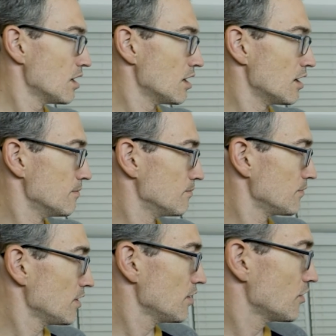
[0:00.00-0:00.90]

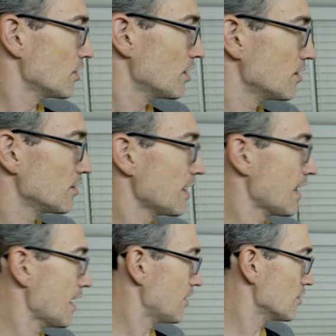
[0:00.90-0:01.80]
And
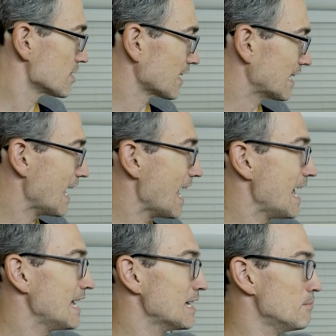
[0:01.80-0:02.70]
there's like an
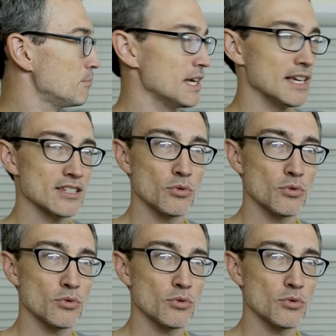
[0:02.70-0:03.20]
A and B,